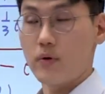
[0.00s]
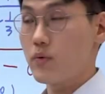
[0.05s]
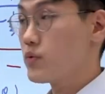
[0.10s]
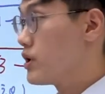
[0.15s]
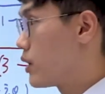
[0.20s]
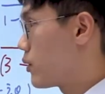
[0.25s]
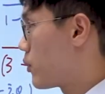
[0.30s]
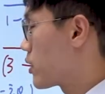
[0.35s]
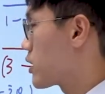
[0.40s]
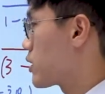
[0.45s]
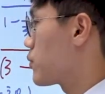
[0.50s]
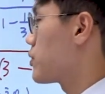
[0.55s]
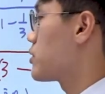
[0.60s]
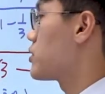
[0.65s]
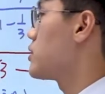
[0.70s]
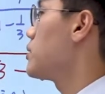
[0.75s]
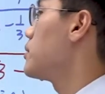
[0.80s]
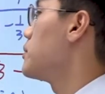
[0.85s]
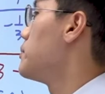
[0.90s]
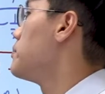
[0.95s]
We are working with
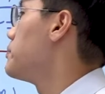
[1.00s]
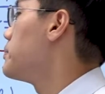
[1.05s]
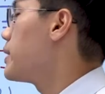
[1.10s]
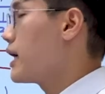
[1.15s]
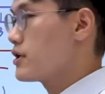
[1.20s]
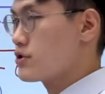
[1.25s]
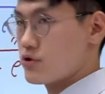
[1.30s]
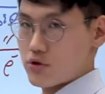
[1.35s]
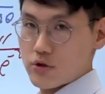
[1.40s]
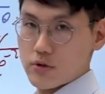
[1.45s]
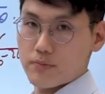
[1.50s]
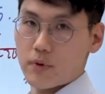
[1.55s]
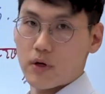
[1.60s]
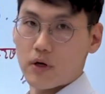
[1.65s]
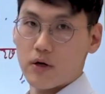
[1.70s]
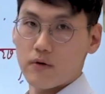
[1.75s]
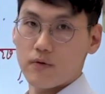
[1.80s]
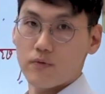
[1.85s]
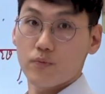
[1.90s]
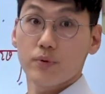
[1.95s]
the imaginary
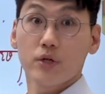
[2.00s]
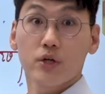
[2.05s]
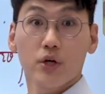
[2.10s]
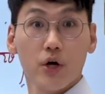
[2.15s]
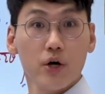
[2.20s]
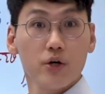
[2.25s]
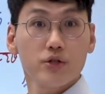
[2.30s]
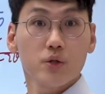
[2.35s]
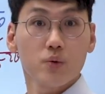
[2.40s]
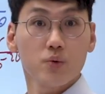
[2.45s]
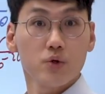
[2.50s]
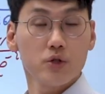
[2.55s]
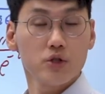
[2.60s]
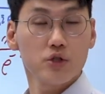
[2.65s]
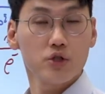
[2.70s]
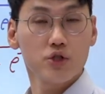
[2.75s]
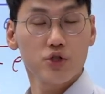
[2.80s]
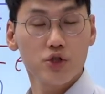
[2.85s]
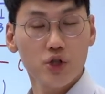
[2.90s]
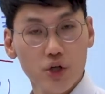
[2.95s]
part because
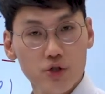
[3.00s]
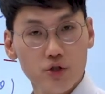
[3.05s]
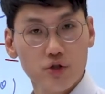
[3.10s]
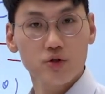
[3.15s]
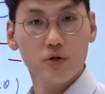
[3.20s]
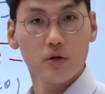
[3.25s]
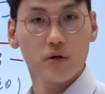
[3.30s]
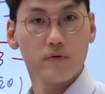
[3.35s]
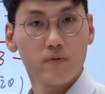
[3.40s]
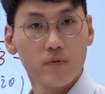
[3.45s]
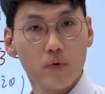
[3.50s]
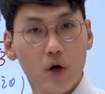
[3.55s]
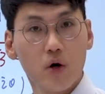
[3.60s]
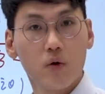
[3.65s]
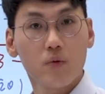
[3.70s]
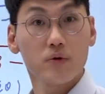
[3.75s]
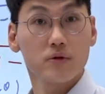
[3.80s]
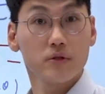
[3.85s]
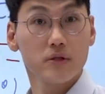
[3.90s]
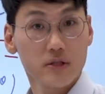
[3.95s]
it's just involved
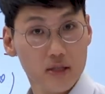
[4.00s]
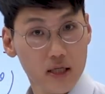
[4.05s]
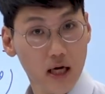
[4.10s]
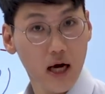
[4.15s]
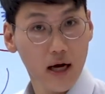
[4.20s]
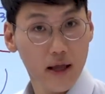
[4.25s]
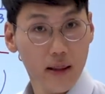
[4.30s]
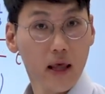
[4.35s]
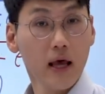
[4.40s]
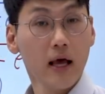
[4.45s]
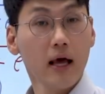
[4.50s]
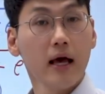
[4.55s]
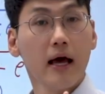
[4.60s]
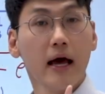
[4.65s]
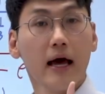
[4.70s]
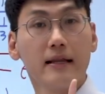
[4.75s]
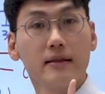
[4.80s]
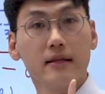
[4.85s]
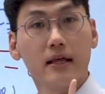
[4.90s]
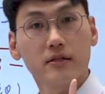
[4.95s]
with the sign,
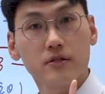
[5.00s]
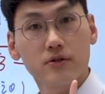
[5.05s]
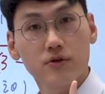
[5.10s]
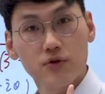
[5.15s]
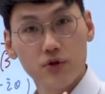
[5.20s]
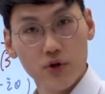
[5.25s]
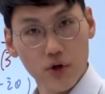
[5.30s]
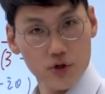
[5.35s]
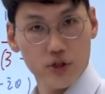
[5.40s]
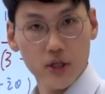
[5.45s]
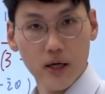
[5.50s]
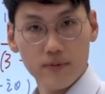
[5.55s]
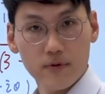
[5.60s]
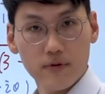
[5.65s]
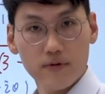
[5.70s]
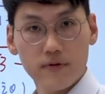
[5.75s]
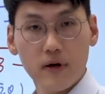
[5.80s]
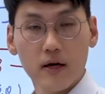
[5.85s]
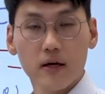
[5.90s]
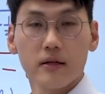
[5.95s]
and that's your job to
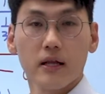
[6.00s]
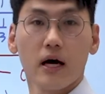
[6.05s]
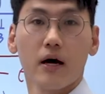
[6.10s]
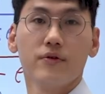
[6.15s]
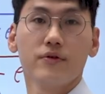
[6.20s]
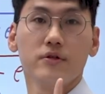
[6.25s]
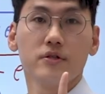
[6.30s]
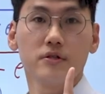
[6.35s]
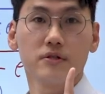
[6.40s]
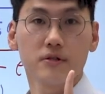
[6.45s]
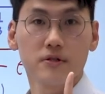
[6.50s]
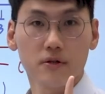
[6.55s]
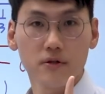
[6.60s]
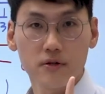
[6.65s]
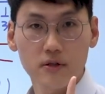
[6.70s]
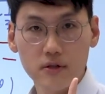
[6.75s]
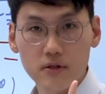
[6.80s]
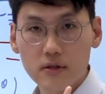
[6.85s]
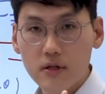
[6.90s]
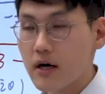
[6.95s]
find out. This is the
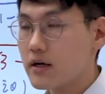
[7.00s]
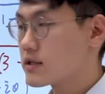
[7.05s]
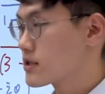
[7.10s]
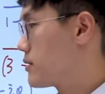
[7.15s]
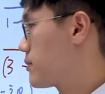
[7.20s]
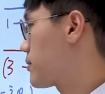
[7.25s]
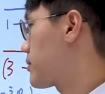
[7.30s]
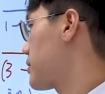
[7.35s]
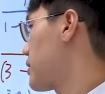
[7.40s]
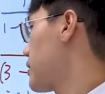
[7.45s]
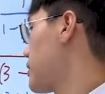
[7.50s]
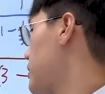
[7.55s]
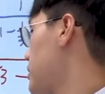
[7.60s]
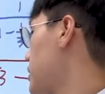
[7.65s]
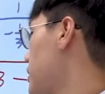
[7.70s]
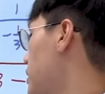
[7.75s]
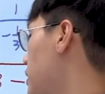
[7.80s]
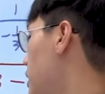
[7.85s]
deductive thinking.